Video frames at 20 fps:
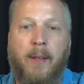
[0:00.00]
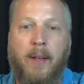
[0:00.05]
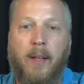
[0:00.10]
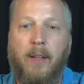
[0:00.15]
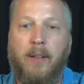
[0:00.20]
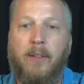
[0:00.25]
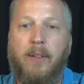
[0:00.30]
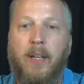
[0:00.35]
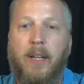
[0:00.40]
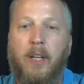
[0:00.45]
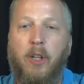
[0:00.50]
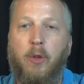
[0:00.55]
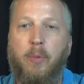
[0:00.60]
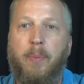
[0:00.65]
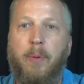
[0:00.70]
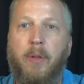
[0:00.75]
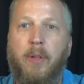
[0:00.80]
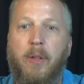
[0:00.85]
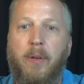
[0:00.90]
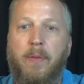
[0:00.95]
Now let's take a
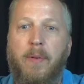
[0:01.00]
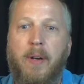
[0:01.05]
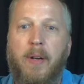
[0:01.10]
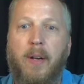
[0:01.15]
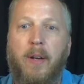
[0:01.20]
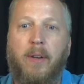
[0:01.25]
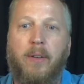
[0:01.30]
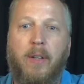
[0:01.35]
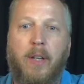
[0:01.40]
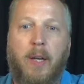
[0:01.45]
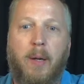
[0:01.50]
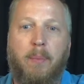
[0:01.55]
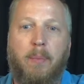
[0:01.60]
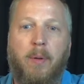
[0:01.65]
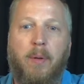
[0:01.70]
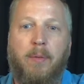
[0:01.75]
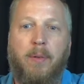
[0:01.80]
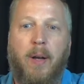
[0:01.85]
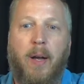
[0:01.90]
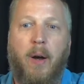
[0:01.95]
specific
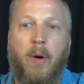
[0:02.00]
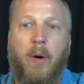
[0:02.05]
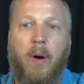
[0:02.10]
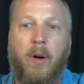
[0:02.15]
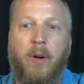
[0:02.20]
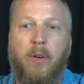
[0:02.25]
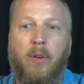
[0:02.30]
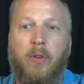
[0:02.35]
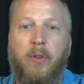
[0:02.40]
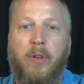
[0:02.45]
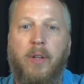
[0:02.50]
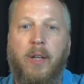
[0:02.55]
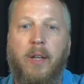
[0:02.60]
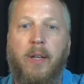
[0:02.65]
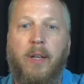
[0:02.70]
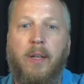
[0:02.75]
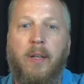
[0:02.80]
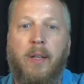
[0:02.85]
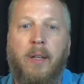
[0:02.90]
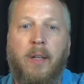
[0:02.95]
example of how our
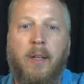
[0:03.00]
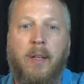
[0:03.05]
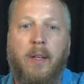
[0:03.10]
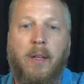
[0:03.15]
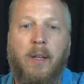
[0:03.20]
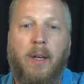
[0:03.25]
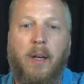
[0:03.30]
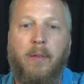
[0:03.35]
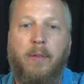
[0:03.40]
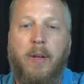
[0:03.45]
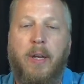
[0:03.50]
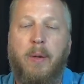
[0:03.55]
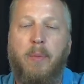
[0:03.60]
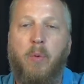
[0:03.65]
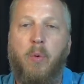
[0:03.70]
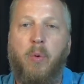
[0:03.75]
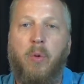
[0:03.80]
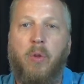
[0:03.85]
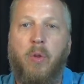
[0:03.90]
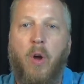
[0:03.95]
understanding of
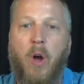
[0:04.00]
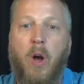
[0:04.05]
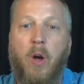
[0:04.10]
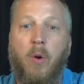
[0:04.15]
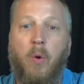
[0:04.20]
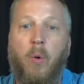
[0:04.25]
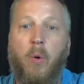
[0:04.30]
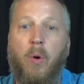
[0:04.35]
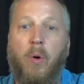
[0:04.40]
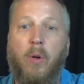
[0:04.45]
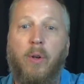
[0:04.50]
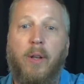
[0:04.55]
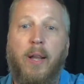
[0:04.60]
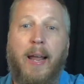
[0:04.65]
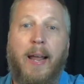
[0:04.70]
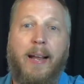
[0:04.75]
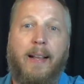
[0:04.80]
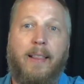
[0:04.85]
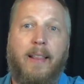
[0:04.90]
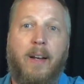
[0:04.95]
Hebrew thought, or
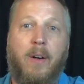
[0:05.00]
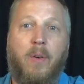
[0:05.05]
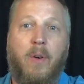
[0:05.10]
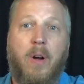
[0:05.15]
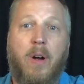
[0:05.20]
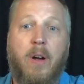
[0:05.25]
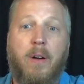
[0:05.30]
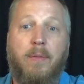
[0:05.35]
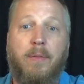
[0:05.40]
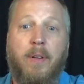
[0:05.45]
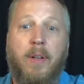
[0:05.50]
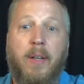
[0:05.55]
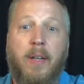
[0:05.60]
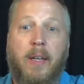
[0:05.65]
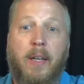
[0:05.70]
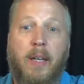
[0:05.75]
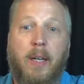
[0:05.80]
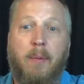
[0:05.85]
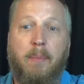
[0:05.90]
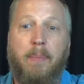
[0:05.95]
lack thereof,
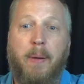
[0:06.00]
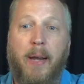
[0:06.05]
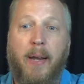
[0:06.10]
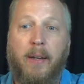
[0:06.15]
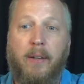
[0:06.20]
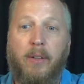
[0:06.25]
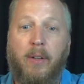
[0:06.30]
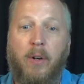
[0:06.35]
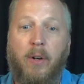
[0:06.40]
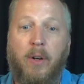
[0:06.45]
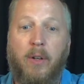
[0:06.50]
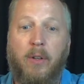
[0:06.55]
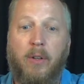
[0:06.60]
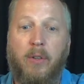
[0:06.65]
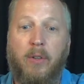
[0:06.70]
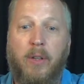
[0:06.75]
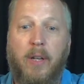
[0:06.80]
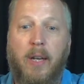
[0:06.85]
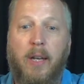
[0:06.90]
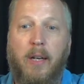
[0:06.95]
impacts our
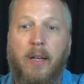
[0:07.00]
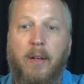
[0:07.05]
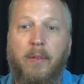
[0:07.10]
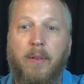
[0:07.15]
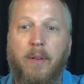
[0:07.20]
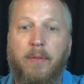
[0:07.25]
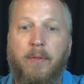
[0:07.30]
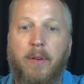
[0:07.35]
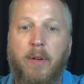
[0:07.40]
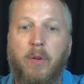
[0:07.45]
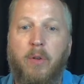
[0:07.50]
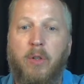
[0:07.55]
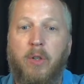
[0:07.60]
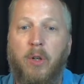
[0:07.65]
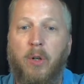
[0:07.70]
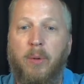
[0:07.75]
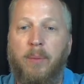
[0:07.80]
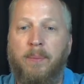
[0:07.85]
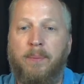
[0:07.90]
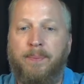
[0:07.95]
understanding of the
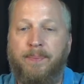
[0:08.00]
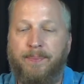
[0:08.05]
future.